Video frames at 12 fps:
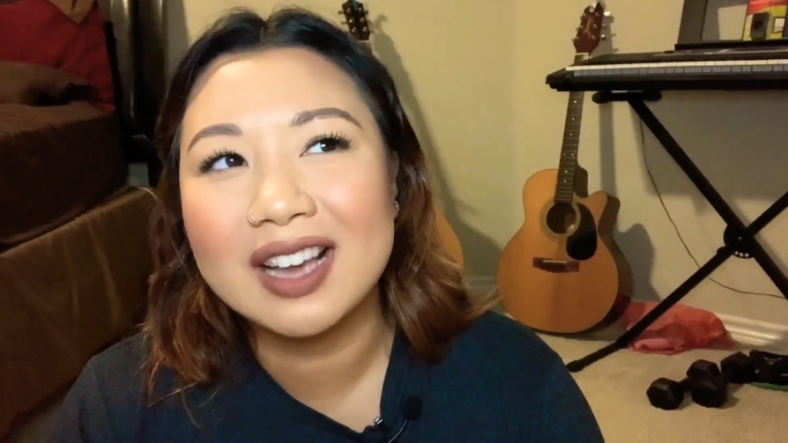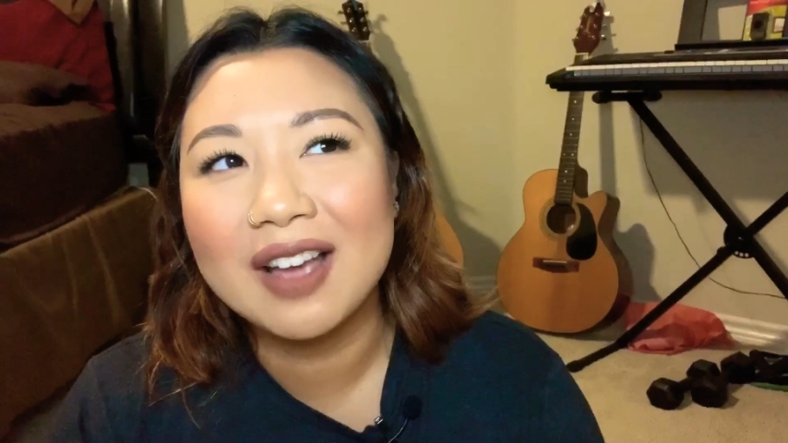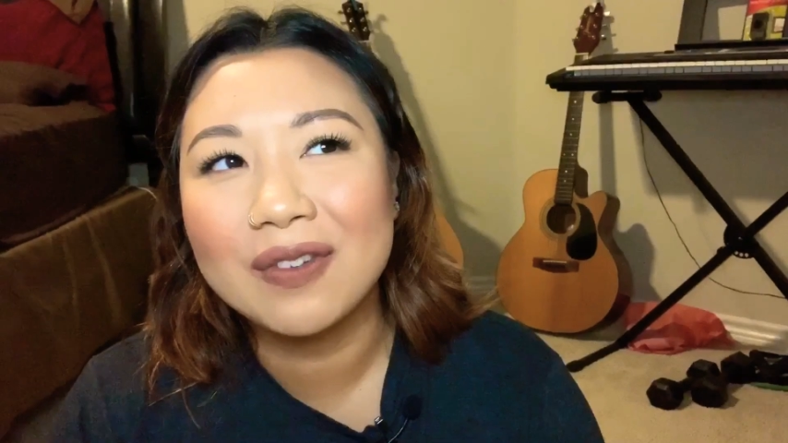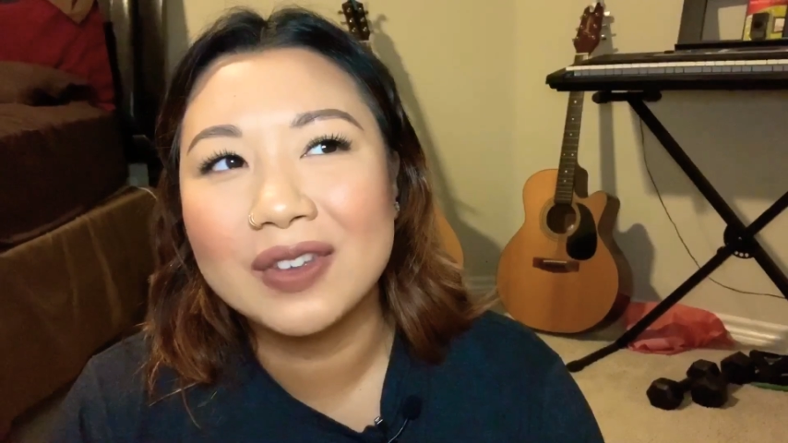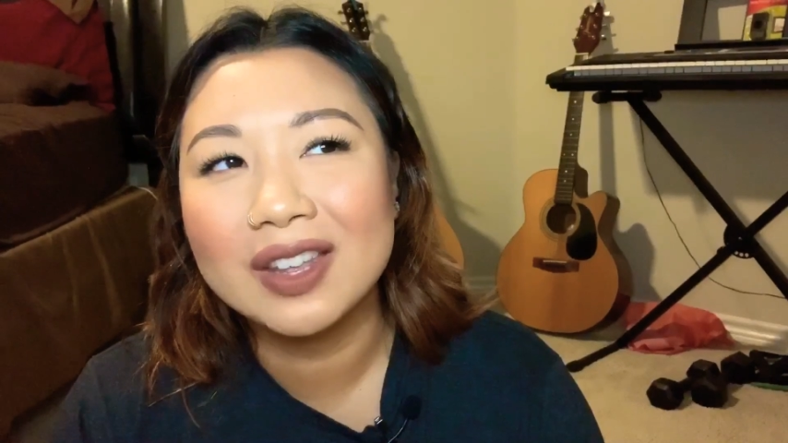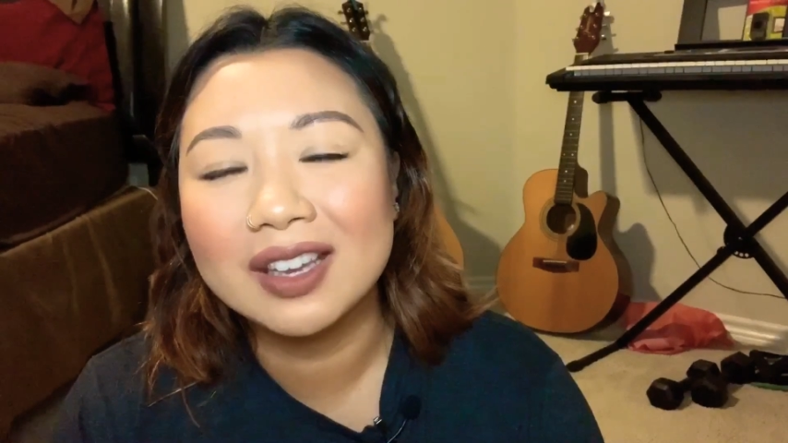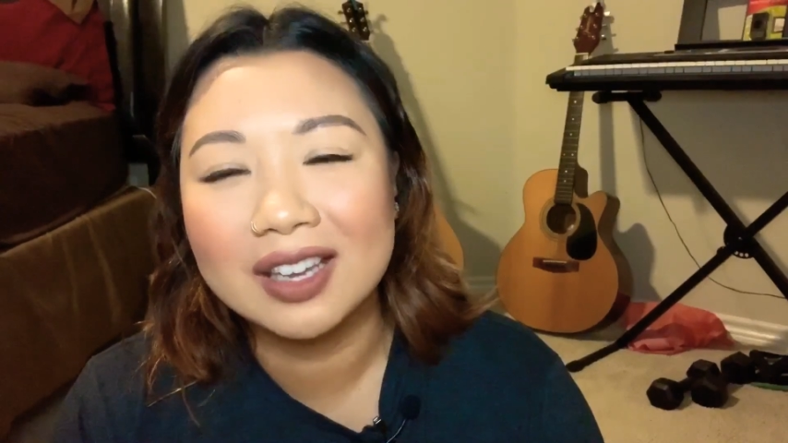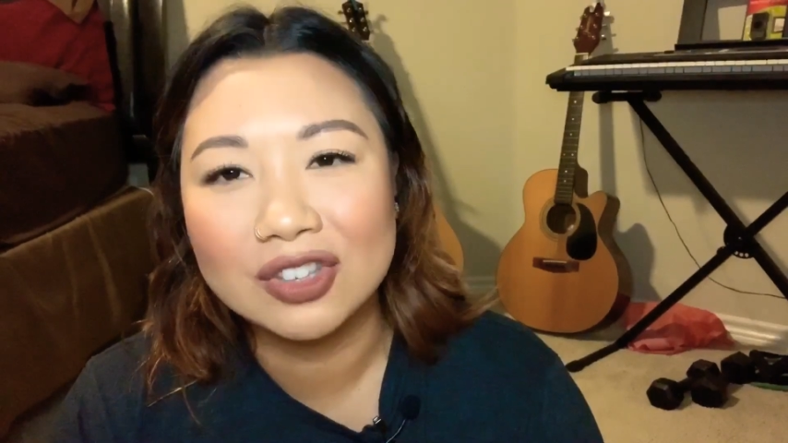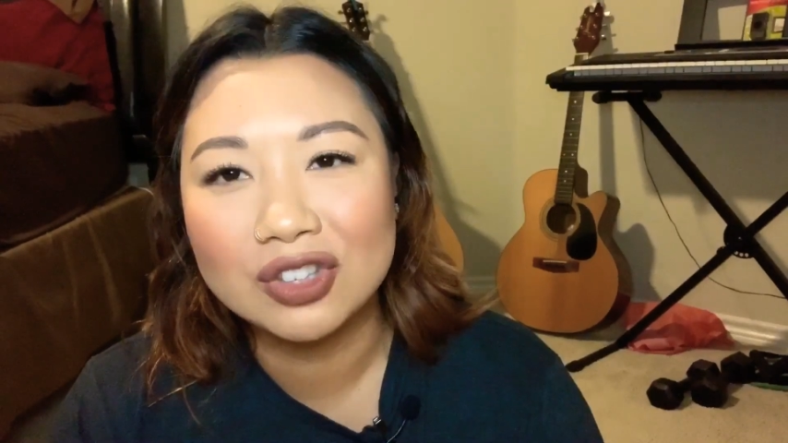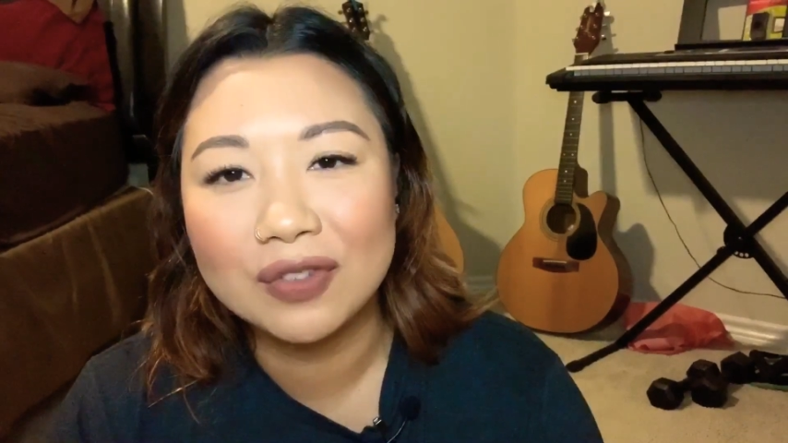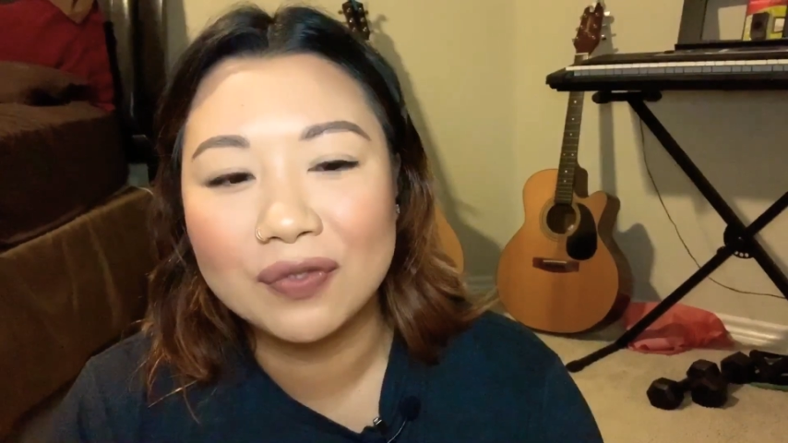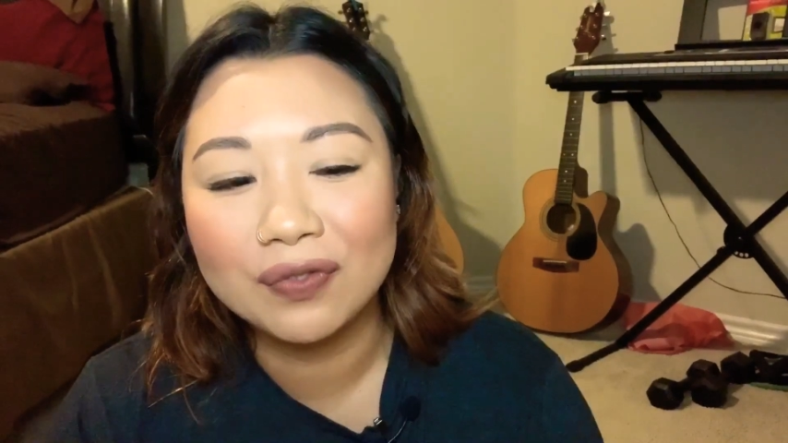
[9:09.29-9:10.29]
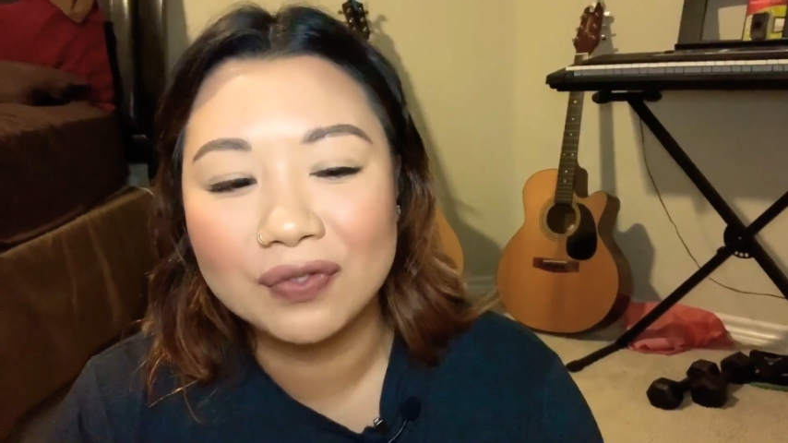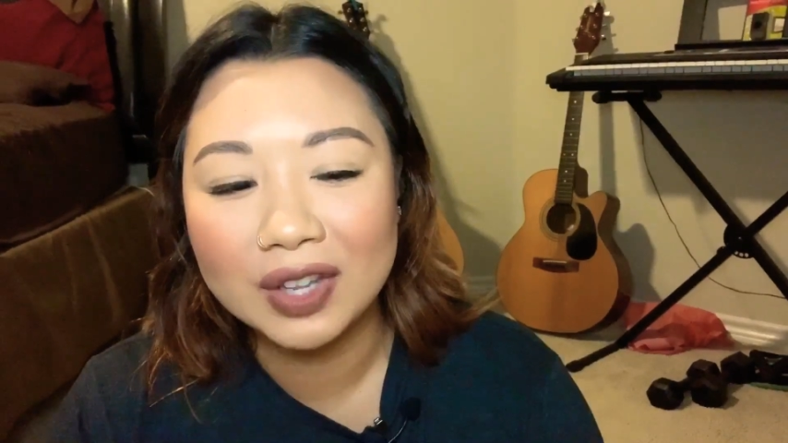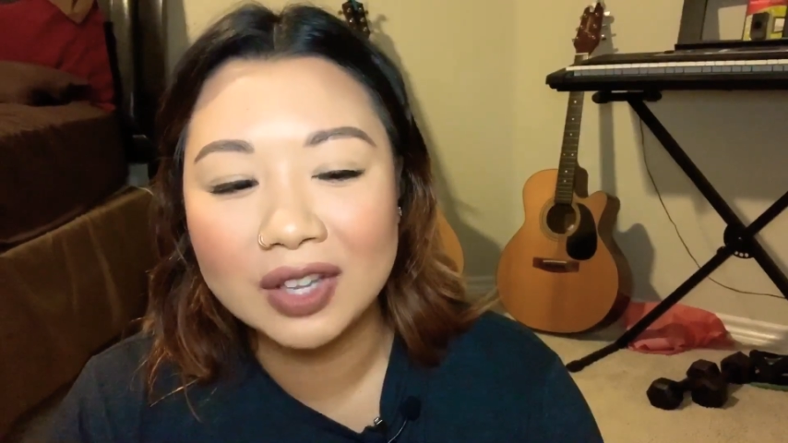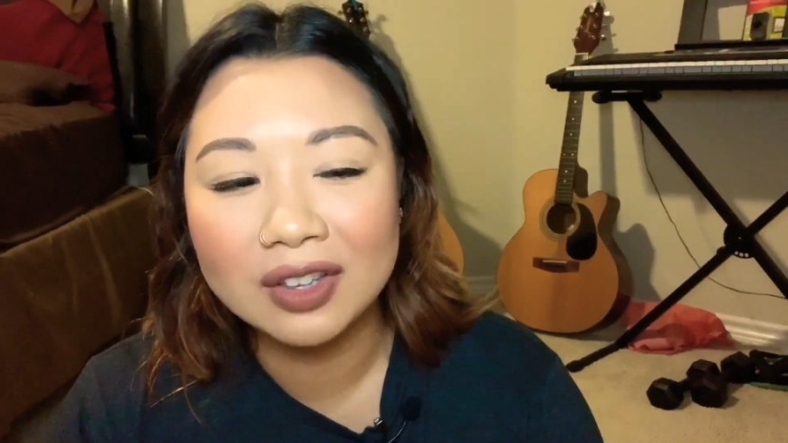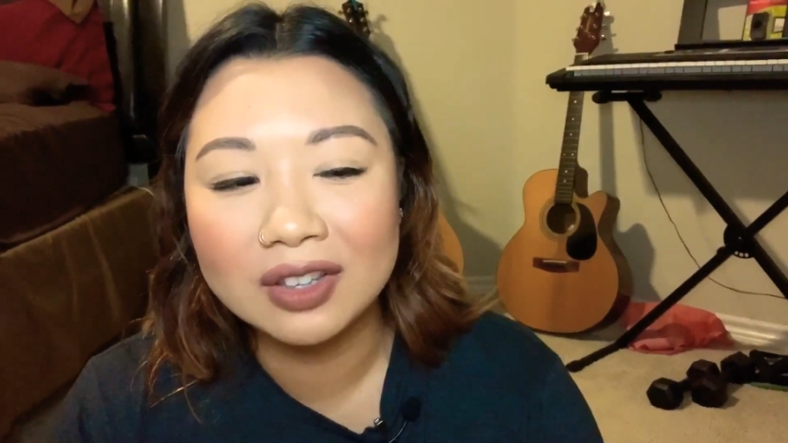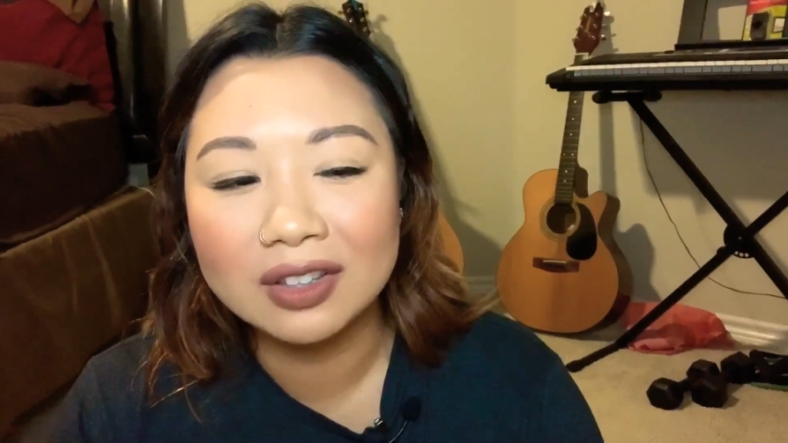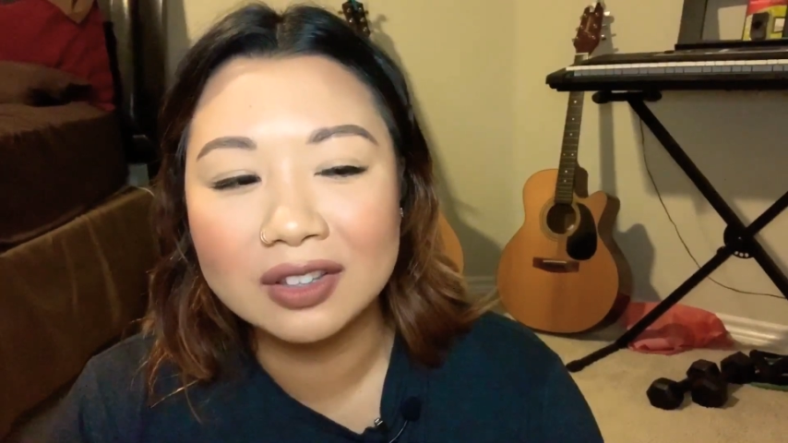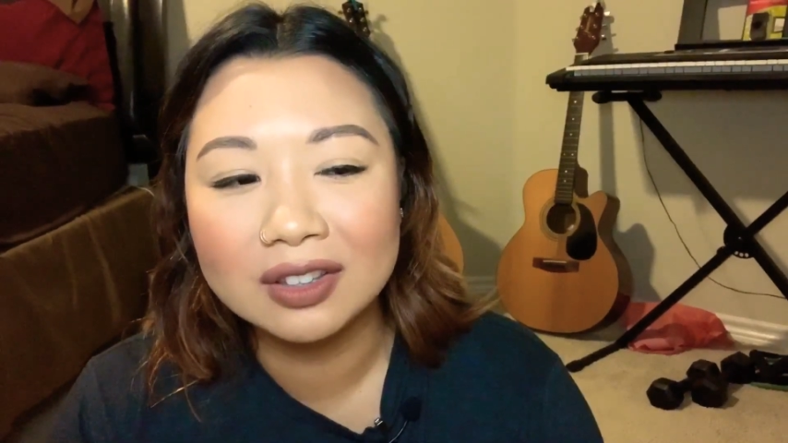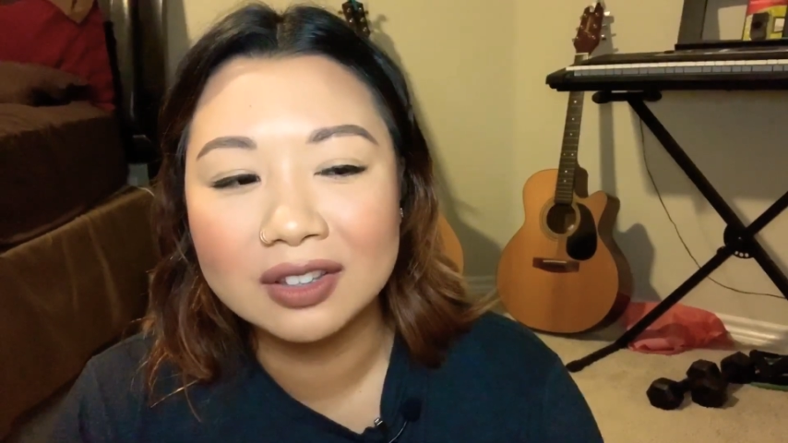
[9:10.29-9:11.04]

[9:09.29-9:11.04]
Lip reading: I feel like I should feel